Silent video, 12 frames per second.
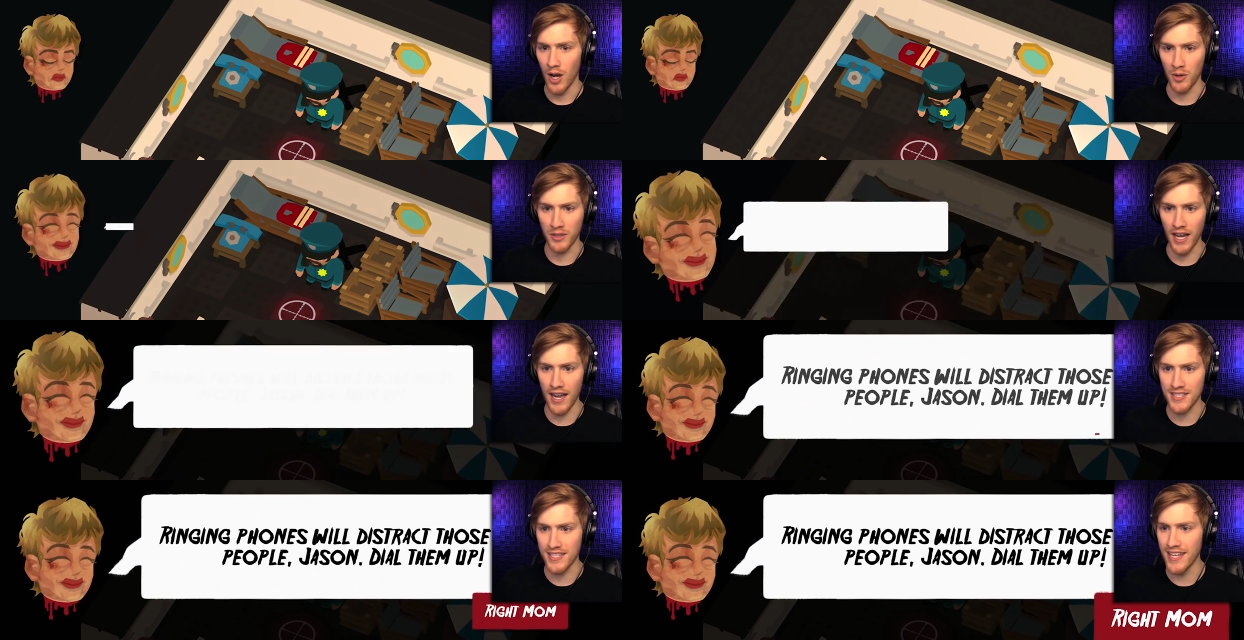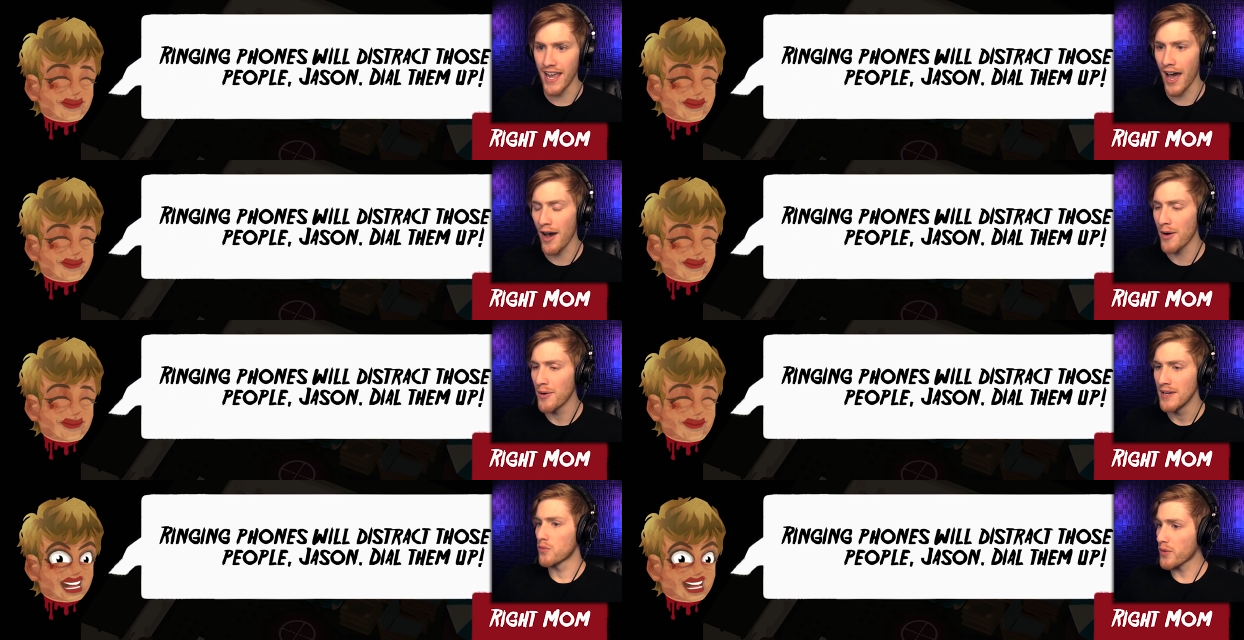Speaker 1: Oh gosh,
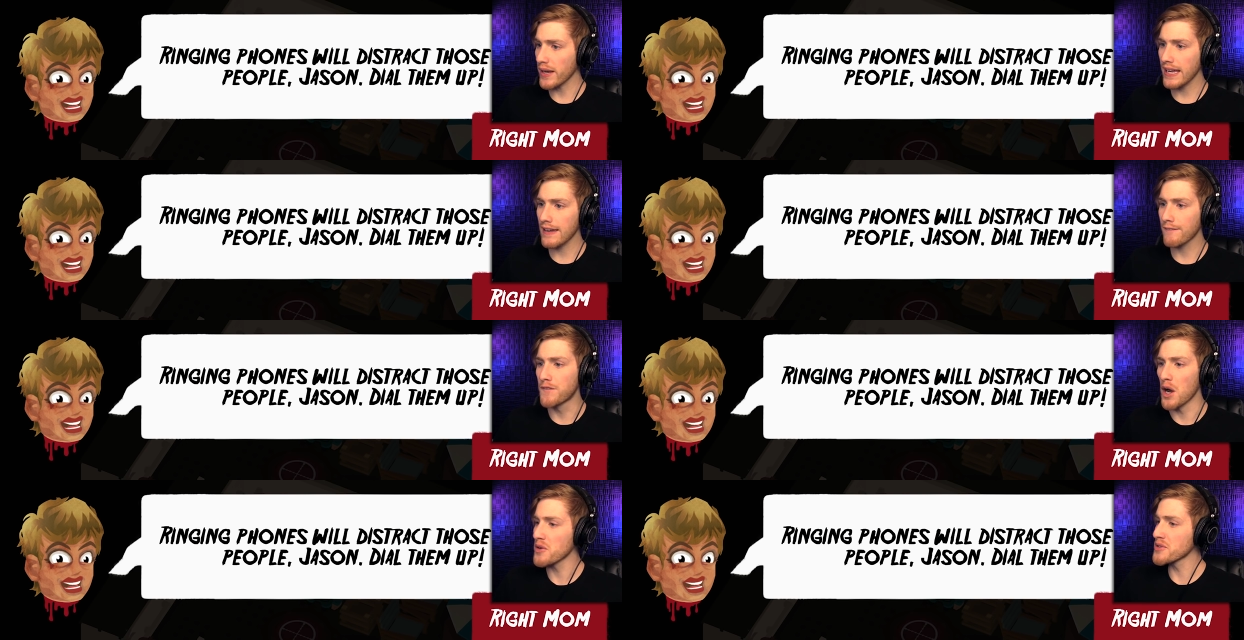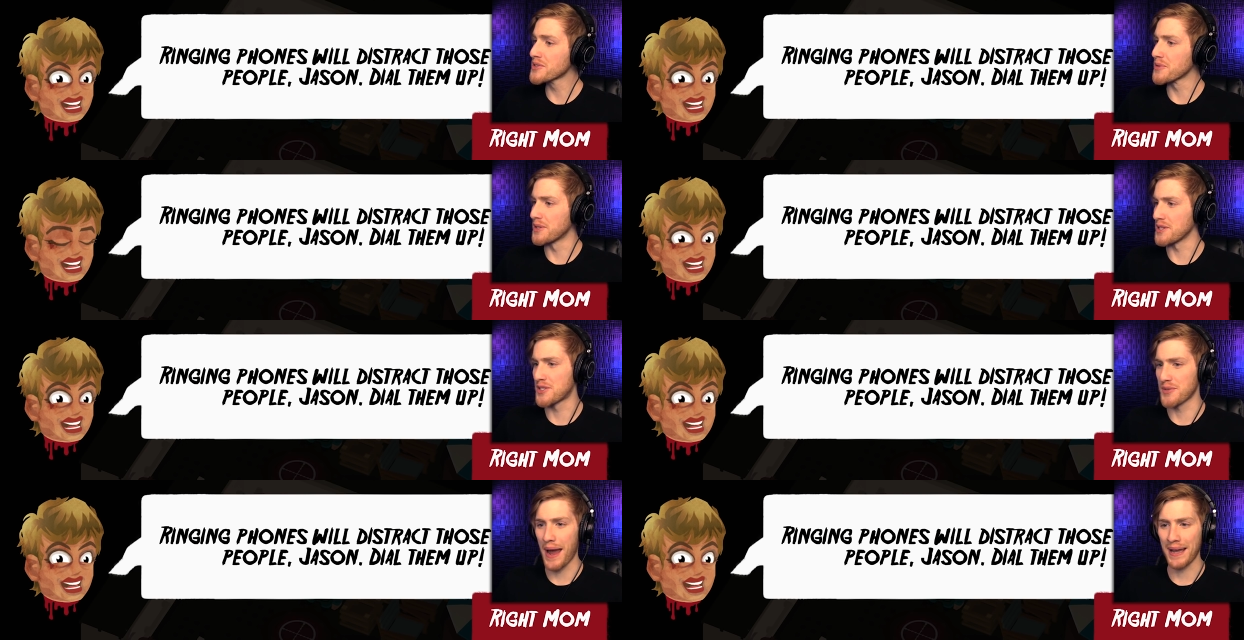no! Ringing phones will
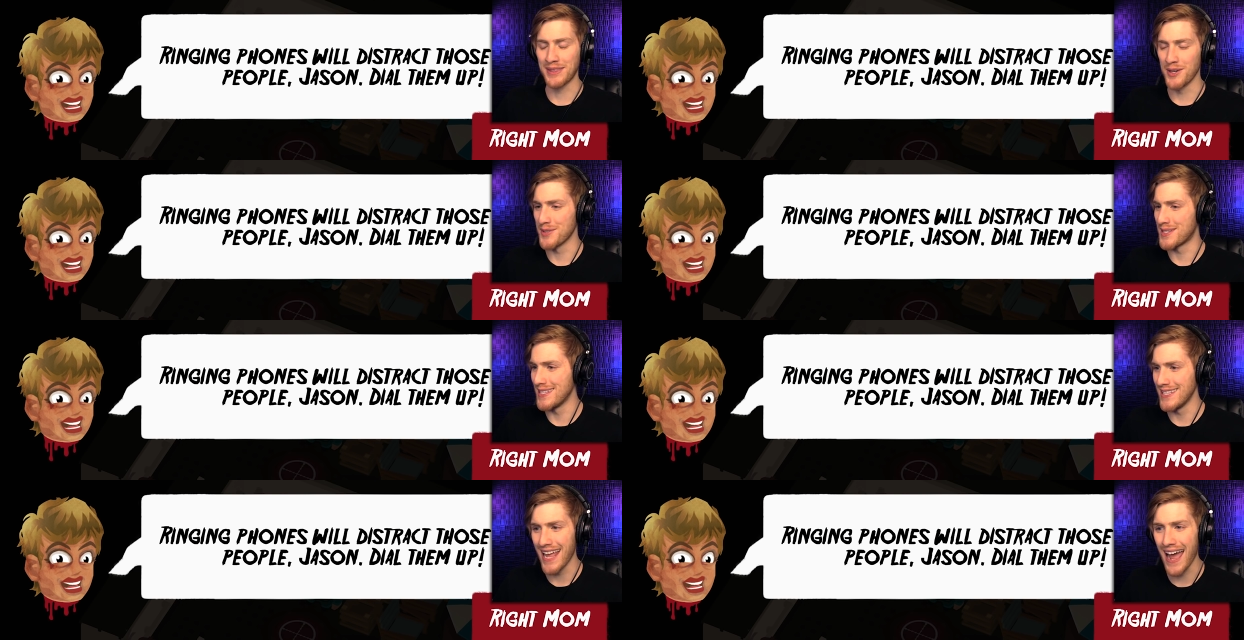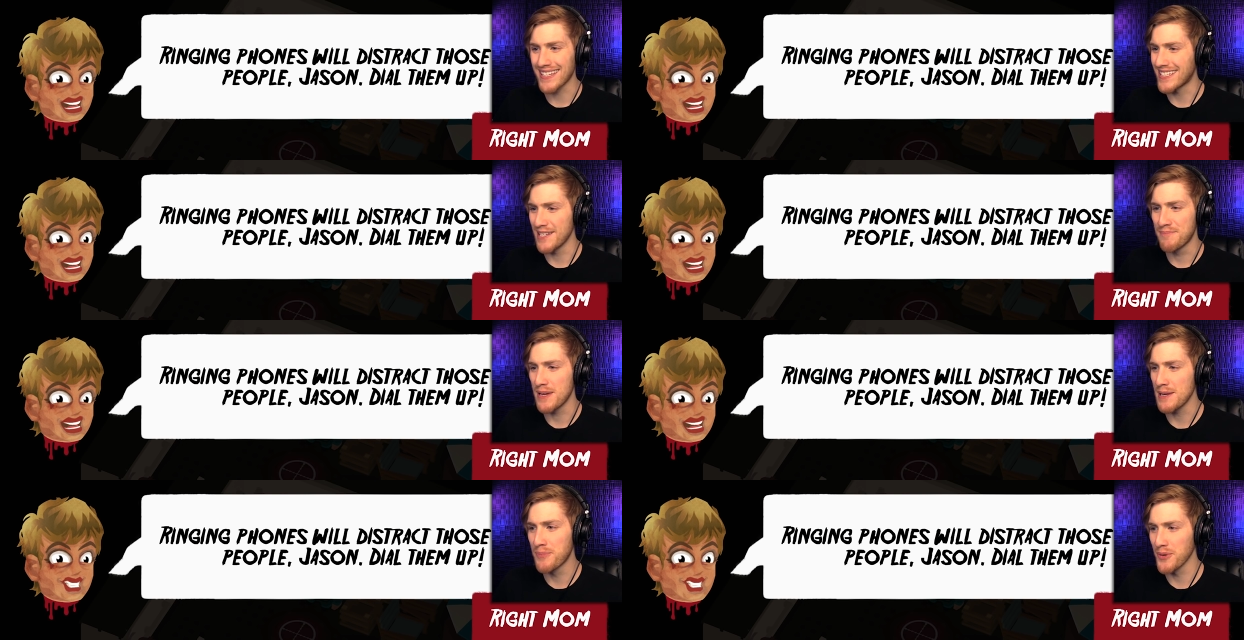distract those nasty
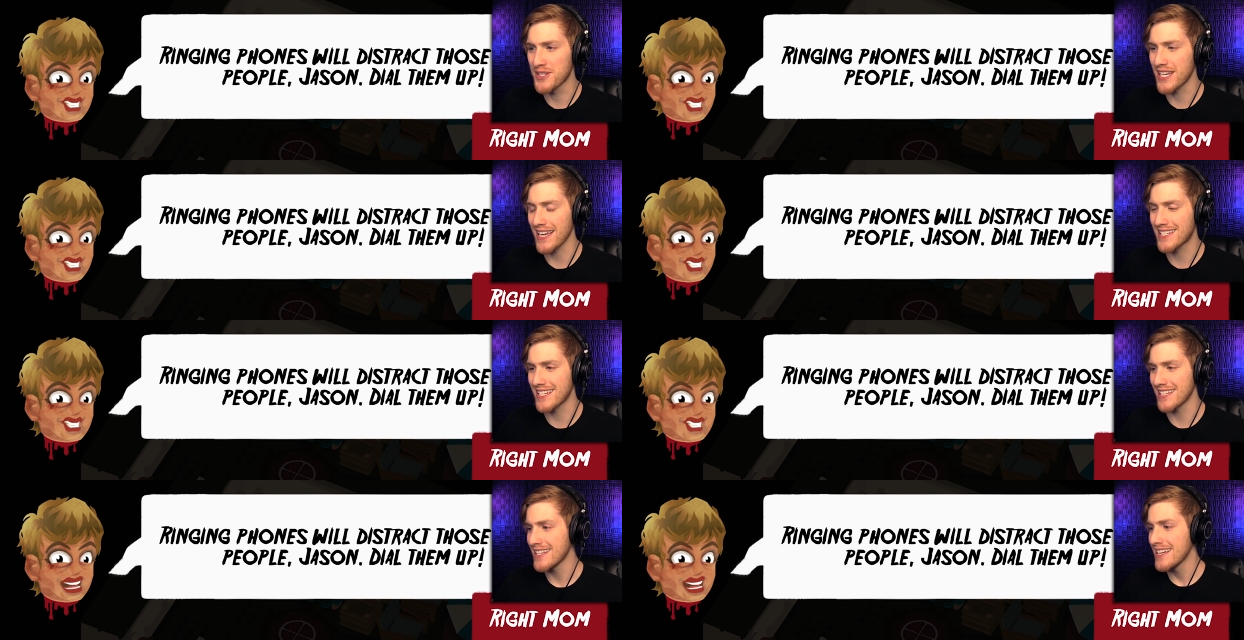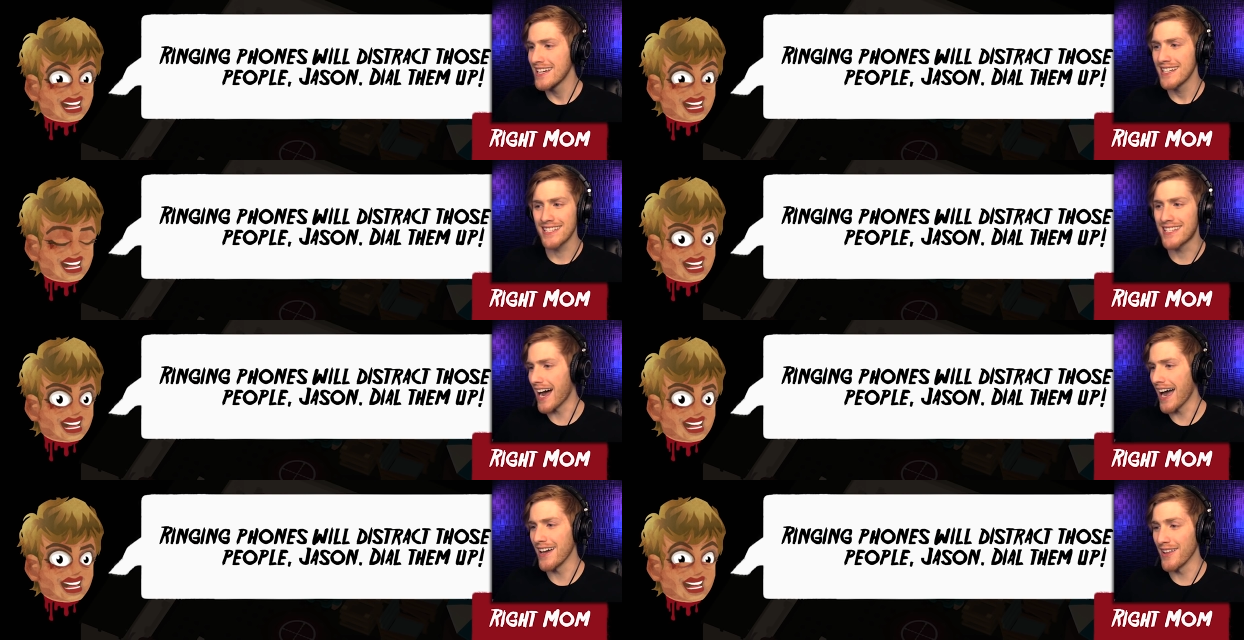people, Jason.
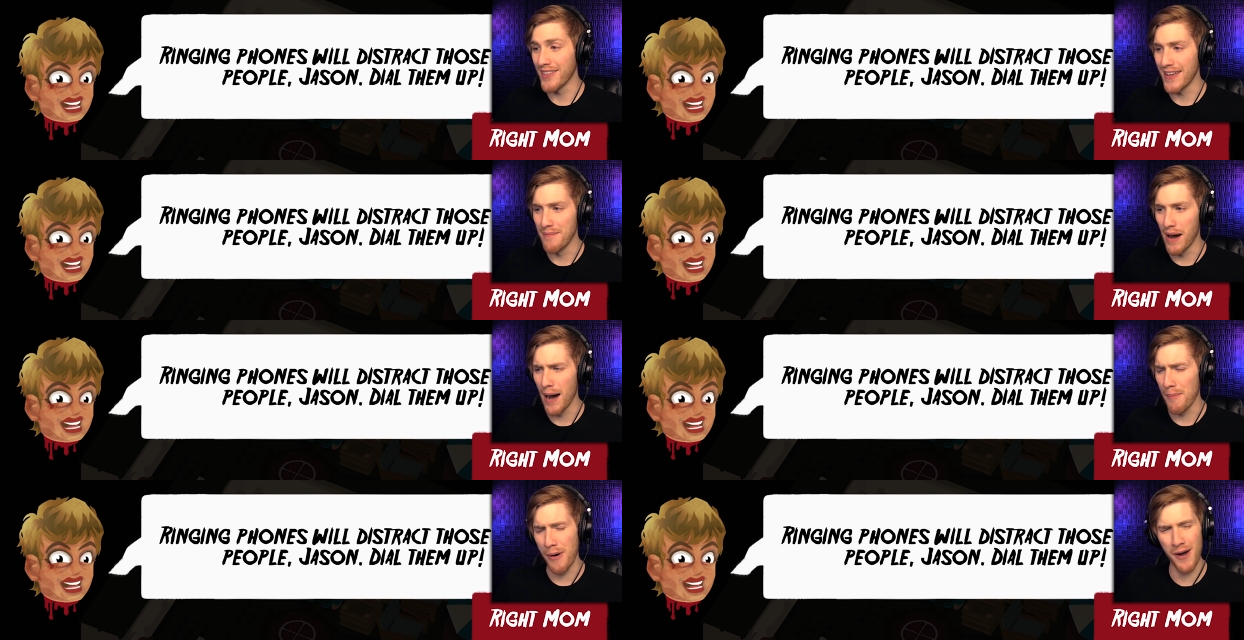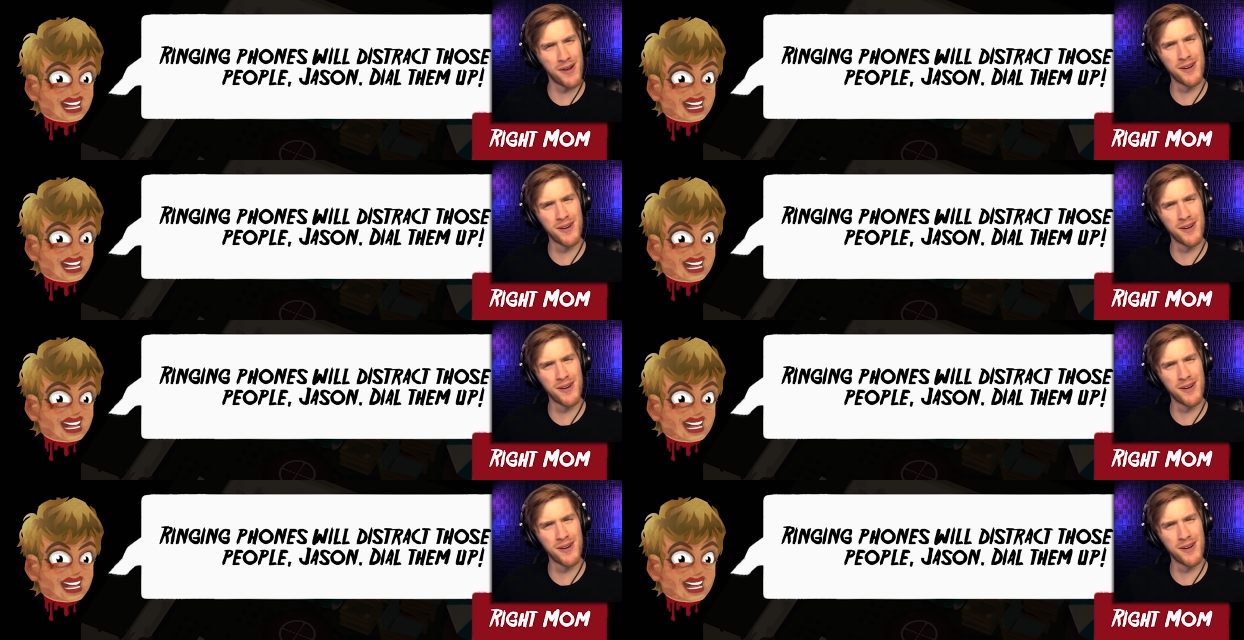Dial them up.